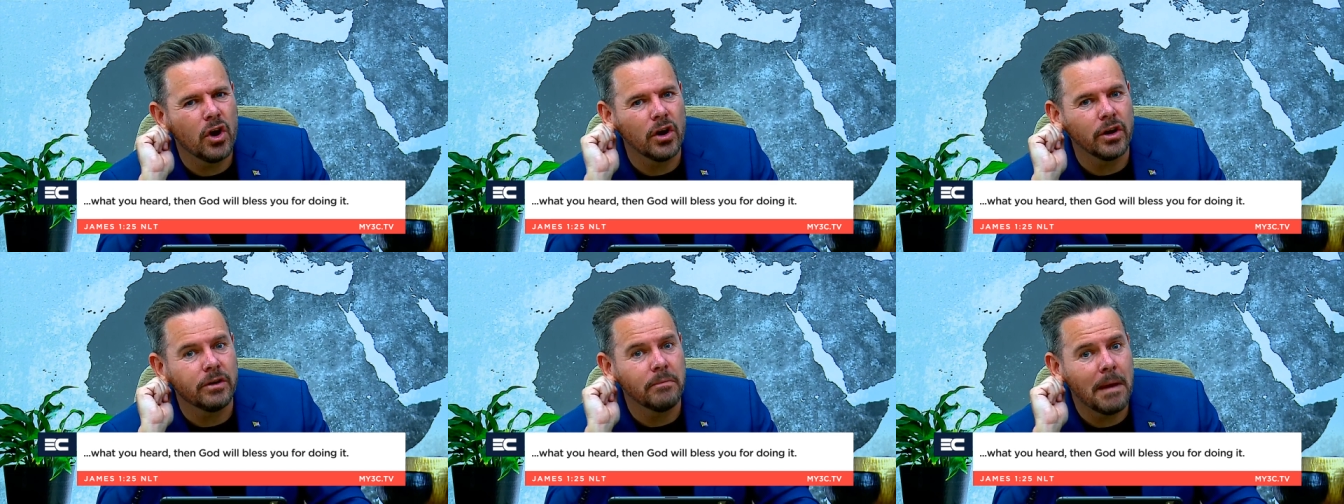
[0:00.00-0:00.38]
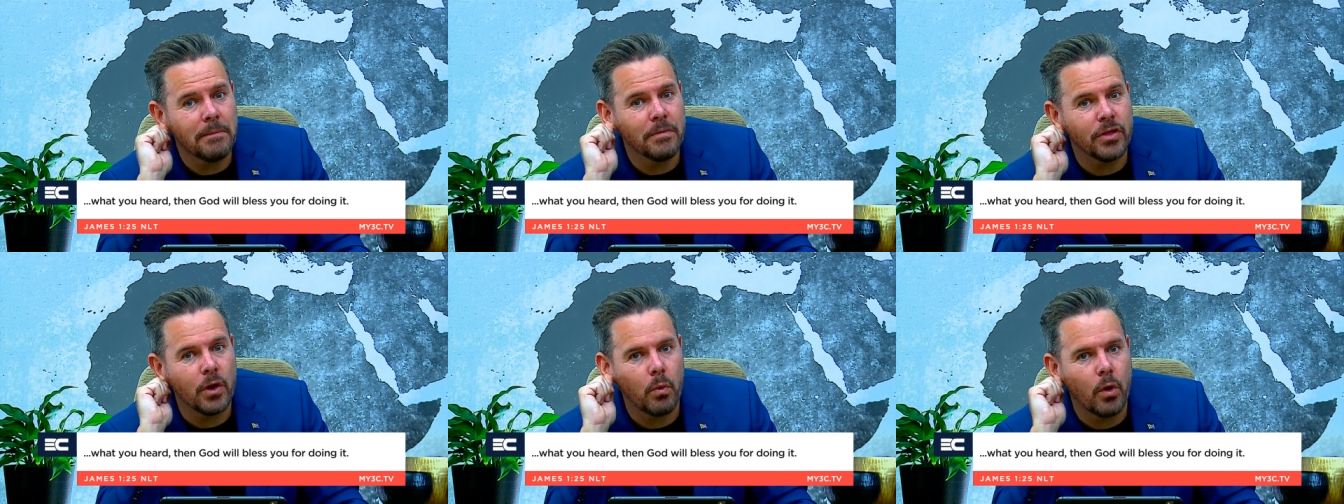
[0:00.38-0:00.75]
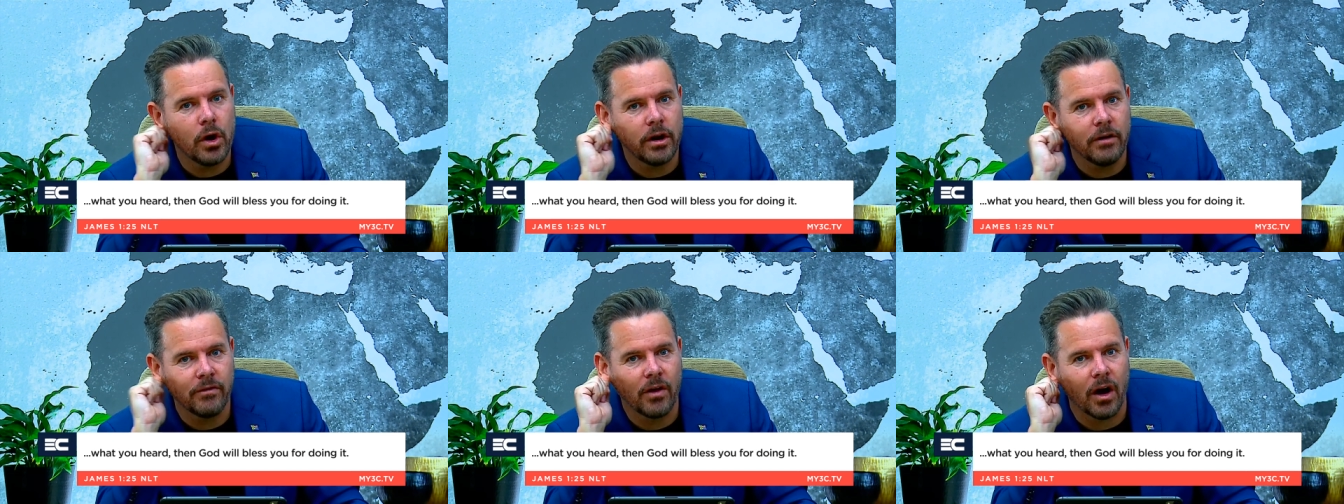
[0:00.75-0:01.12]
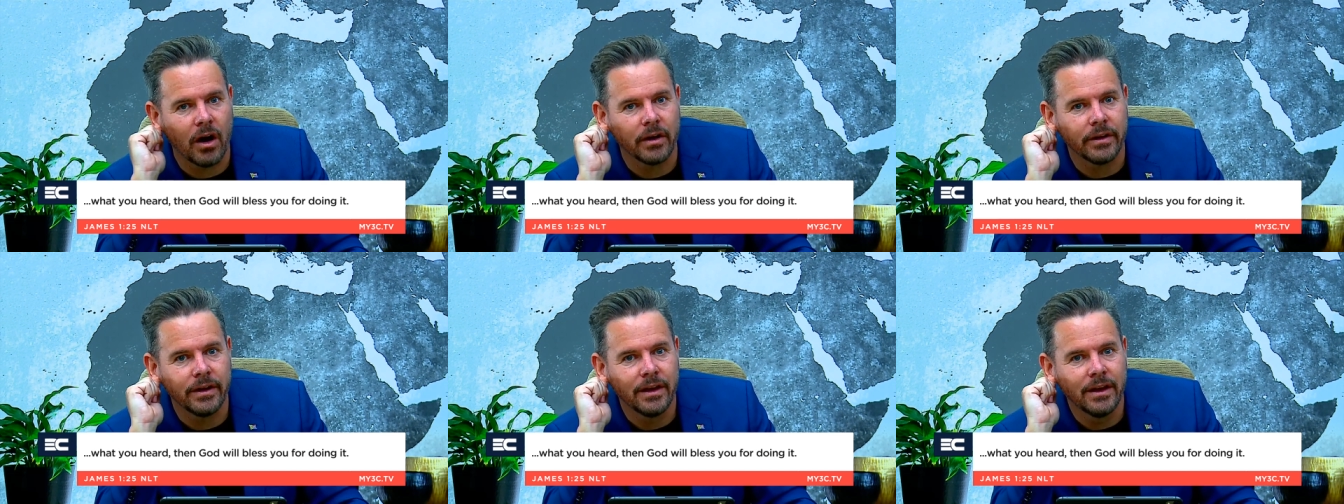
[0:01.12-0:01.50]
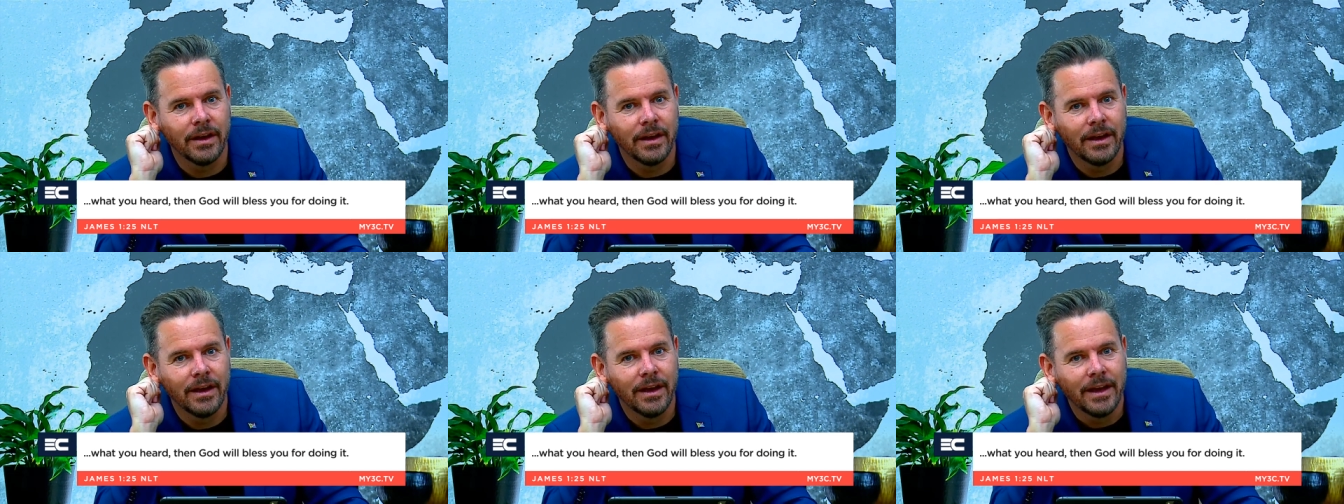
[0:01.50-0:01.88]
heard, remember the word of God.
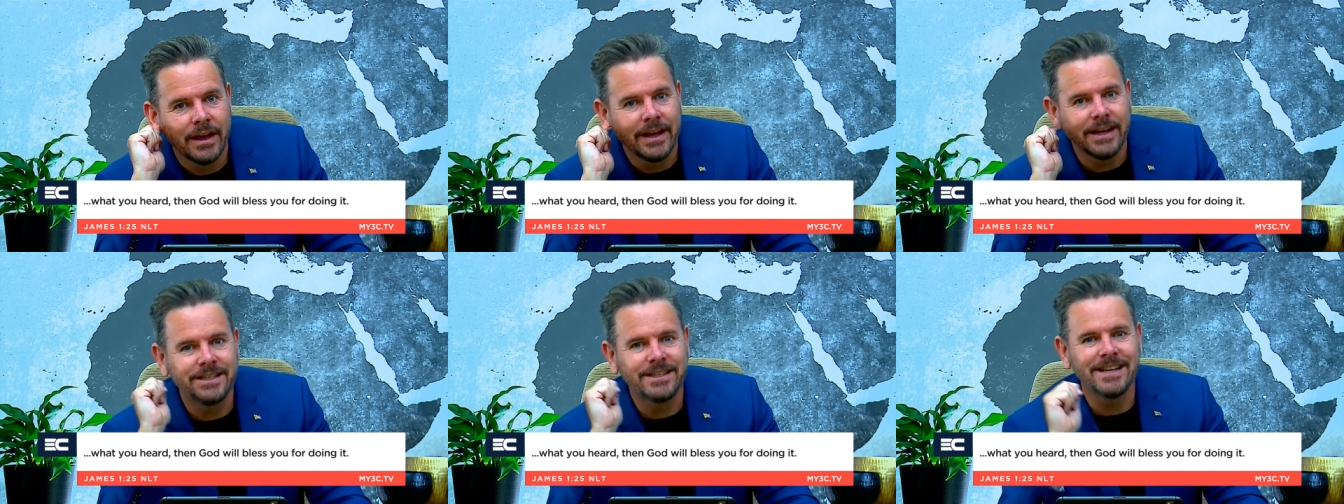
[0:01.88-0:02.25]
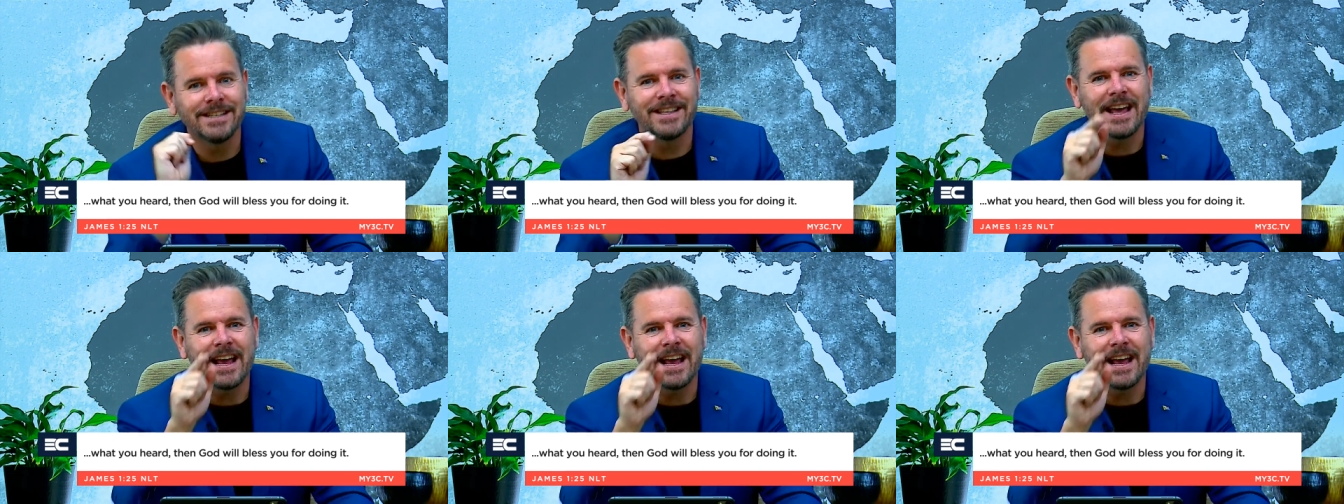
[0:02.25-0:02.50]
He says,